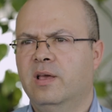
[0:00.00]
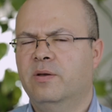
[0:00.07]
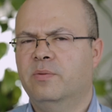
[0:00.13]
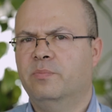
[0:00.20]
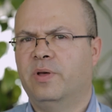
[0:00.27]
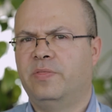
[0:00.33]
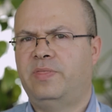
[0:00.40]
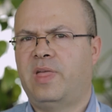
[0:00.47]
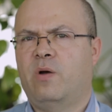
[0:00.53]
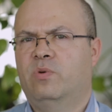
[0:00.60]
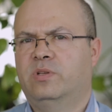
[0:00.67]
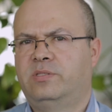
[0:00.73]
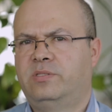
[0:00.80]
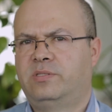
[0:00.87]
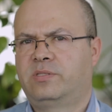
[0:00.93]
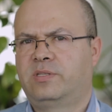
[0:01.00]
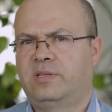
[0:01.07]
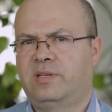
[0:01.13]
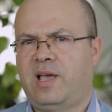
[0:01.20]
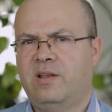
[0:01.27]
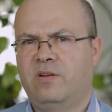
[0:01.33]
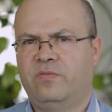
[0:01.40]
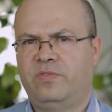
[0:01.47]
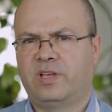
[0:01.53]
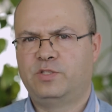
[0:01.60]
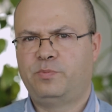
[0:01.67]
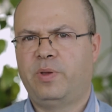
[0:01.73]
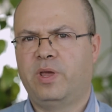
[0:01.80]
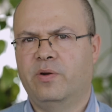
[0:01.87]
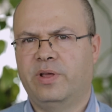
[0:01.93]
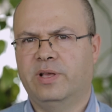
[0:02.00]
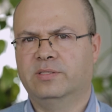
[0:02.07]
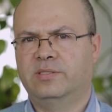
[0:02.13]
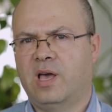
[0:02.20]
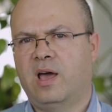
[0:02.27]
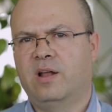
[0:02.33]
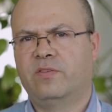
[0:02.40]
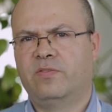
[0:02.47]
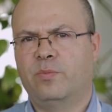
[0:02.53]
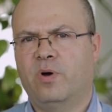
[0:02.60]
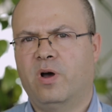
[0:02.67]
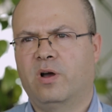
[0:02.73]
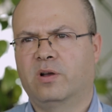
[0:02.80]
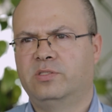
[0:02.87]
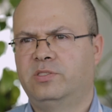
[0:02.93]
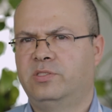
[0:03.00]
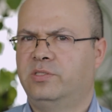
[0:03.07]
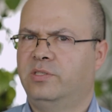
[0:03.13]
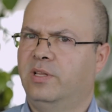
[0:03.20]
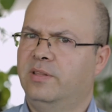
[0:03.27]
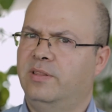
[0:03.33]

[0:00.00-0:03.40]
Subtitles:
But that was kind of the experience out of the box